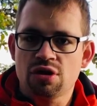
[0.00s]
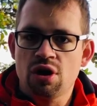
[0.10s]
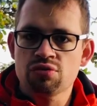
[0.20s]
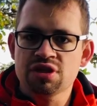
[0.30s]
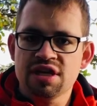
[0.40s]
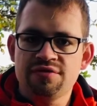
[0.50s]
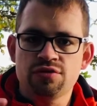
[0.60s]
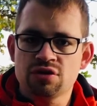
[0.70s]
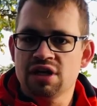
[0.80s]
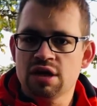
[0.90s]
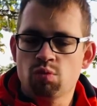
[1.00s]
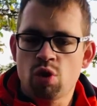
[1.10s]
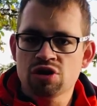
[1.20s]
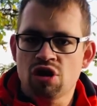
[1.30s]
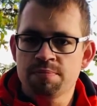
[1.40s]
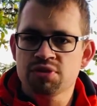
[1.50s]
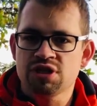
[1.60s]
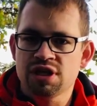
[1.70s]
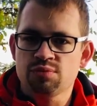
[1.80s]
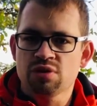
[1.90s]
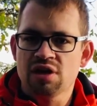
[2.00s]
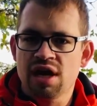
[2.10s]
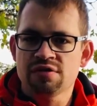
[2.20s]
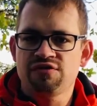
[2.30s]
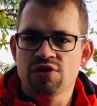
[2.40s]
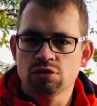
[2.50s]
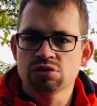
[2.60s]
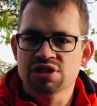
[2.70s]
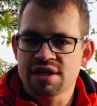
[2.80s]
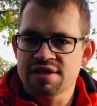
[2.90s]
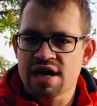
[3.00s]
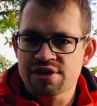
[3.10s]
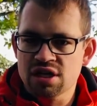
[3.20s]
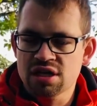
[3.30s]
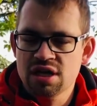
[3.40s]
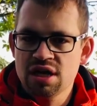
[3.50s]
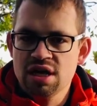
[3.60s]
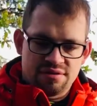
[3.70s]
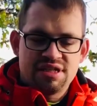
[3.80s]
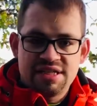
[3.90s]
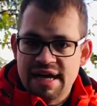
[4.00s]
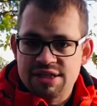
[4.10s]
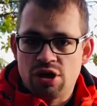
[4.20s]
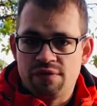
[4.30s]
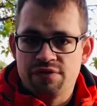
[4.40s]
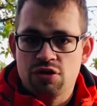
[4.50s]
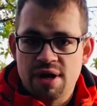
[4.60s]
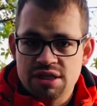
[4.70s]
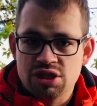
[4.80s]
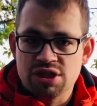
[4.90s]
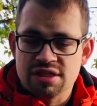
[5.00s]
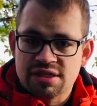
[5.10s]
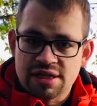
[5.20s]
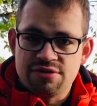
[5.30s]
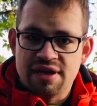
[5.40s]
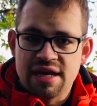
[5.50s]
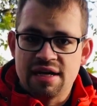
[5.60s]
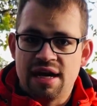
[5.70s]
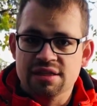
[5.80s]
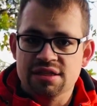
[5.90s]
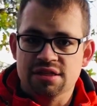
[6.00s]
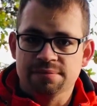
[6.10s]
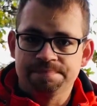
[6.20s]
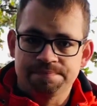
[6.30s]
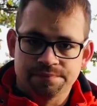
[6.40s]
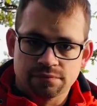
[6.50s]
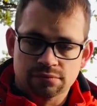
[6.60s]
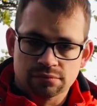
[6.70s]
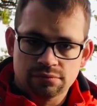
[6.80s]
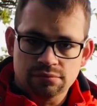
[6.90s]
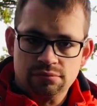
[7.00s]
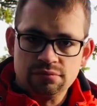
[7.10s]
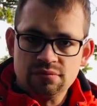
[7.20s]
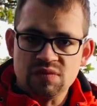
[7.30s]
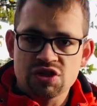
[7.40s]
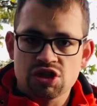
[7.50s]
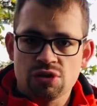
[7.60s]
only if you click one option it will unfold another set of questions that you can answer. So